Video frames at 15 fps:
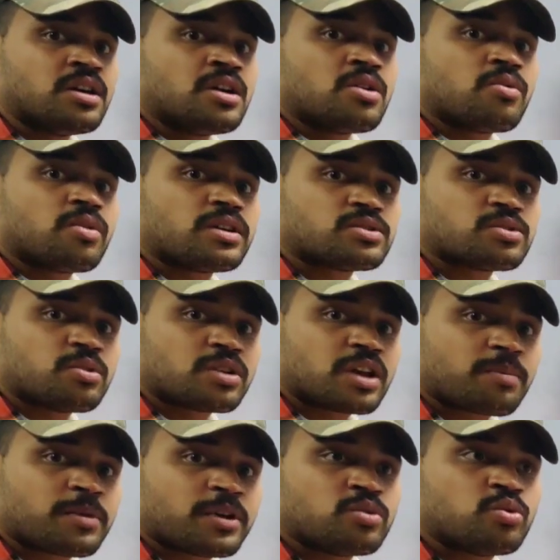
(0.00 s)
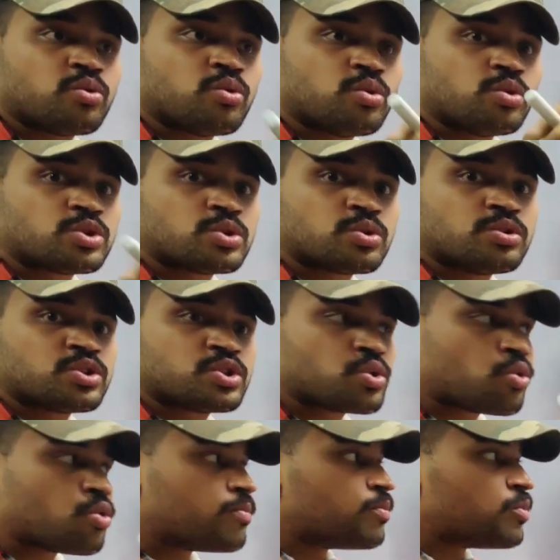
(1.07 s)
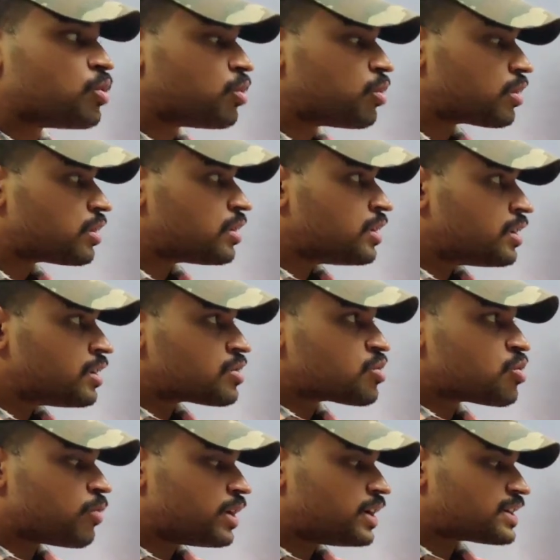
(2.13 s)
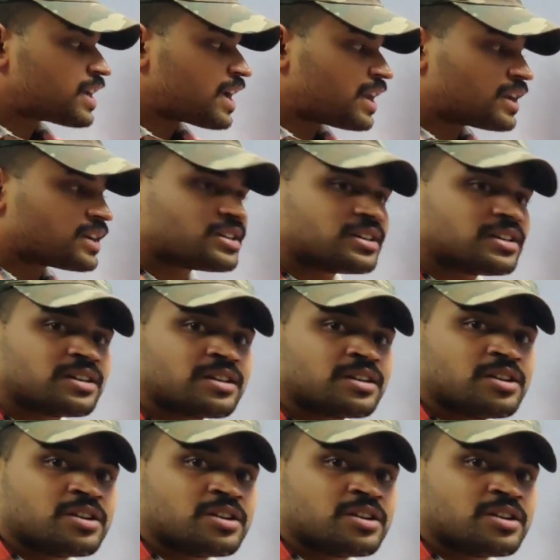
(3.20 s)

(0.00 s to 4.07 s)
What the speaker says: What is going to happen? Who should show more covalent character?